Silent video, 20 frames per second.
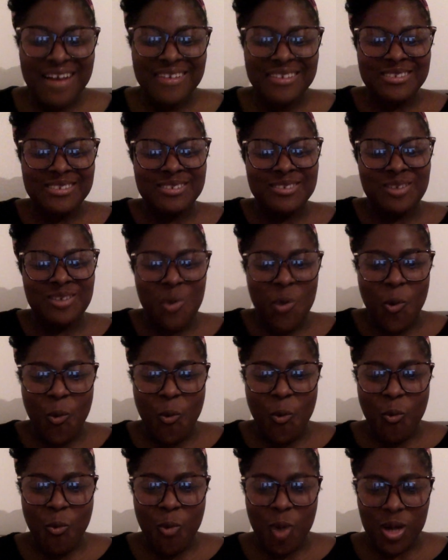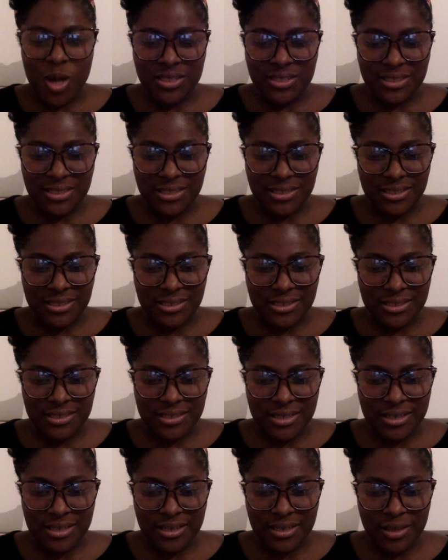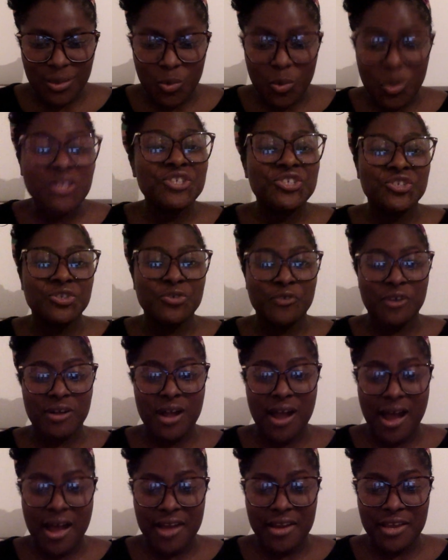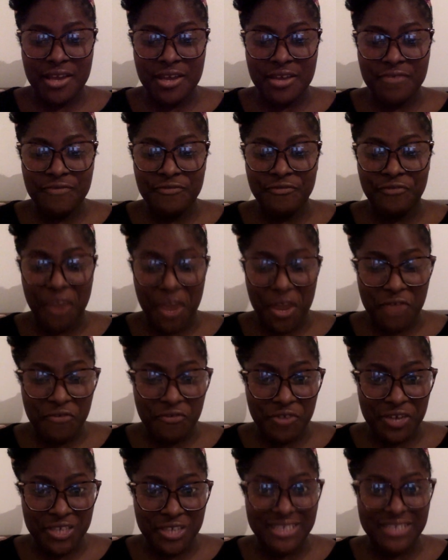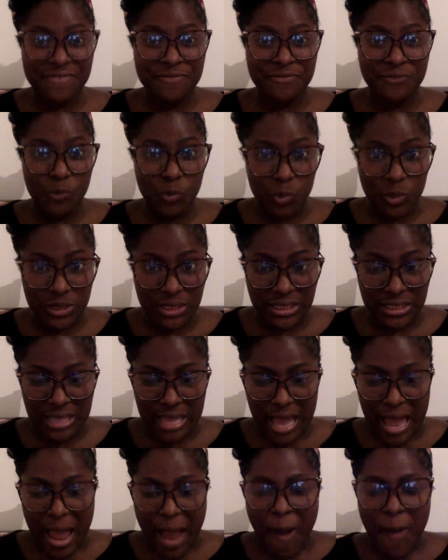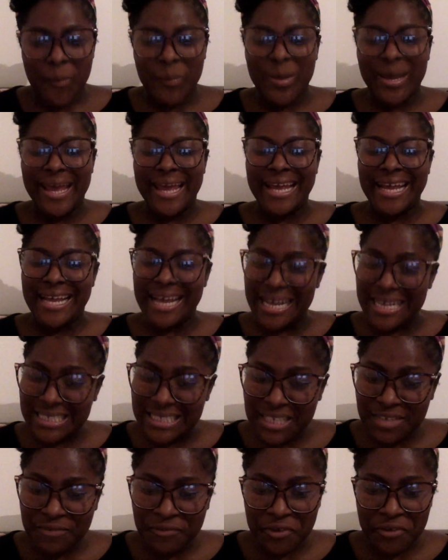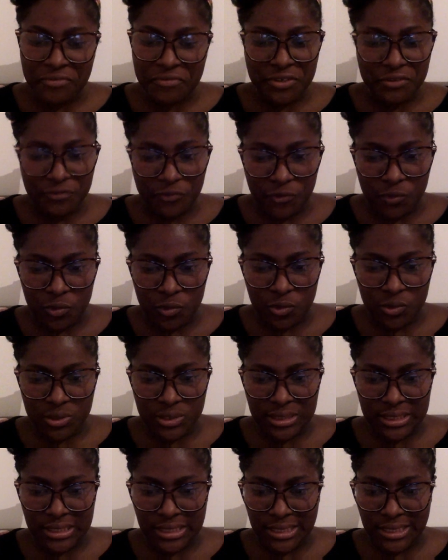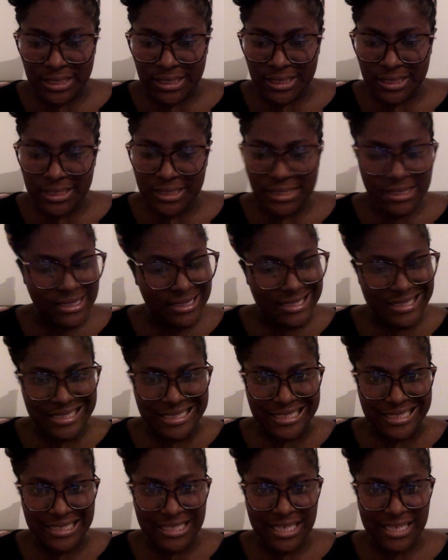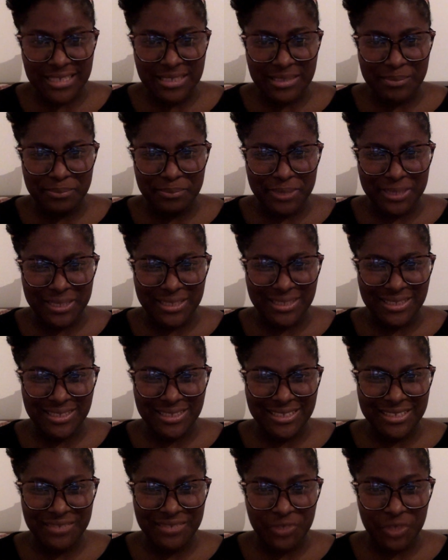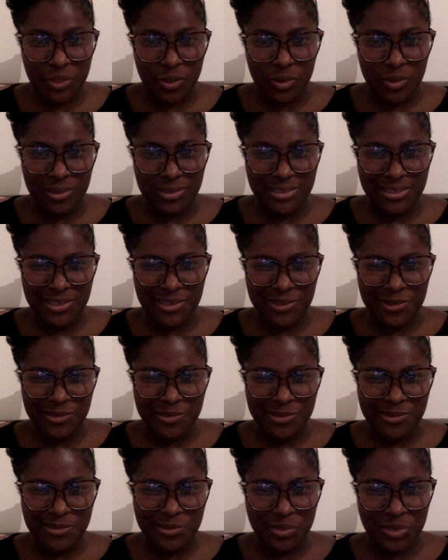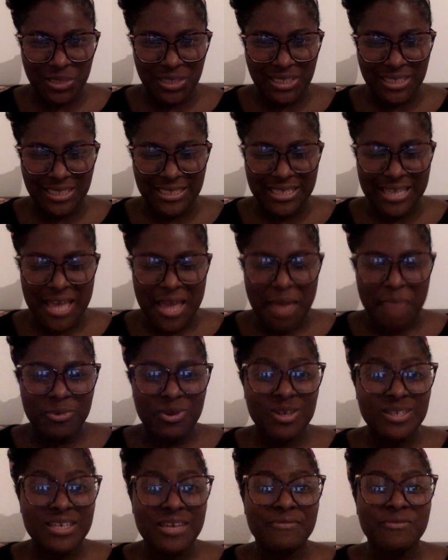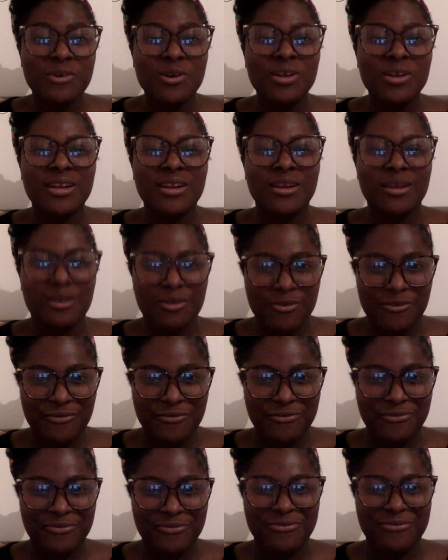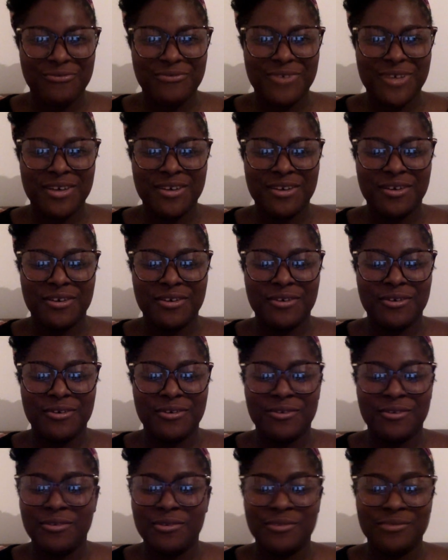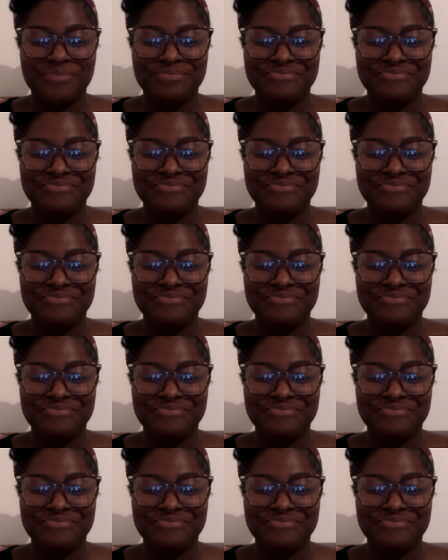So what's your Ghanaian favorite food? My Ghanaian favorite food, that's a bit difficult, you know, question. Because I've got a lot of